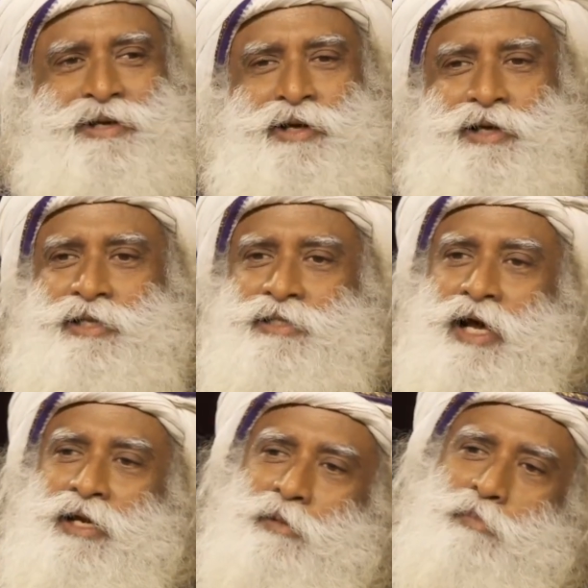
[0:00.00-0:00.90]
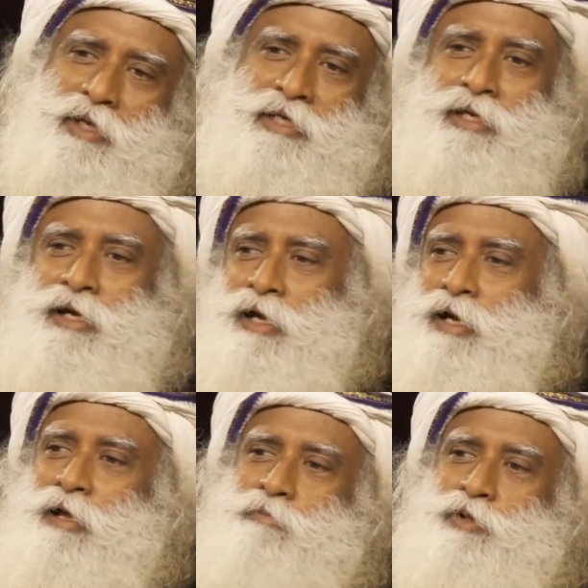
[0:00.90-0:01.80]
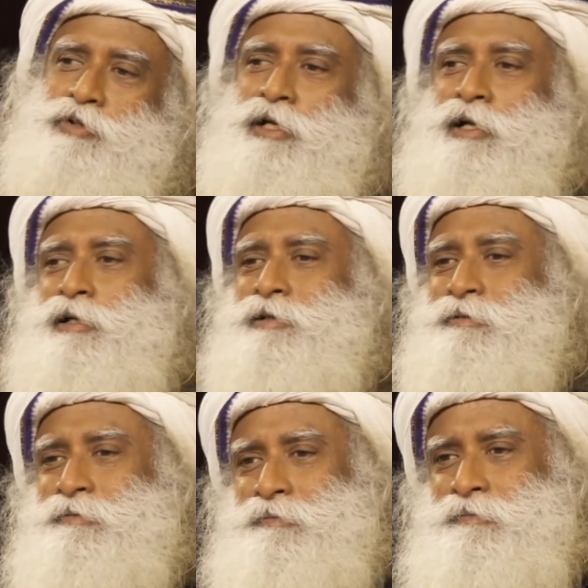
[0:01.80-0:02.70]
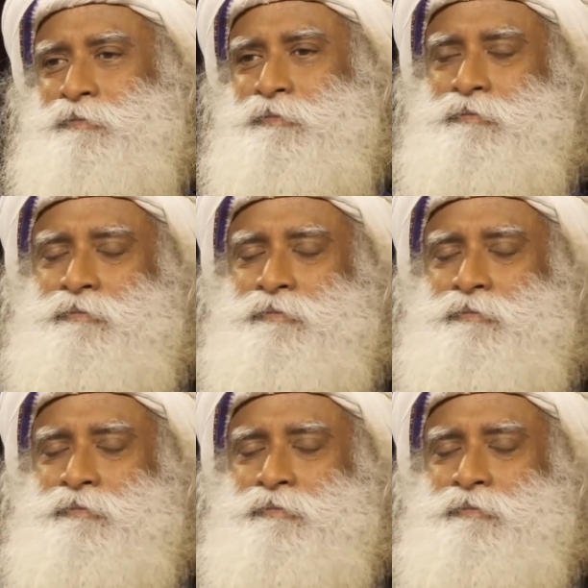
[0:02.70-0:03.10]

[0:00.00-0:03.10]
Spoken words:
He started beating her and abusing her.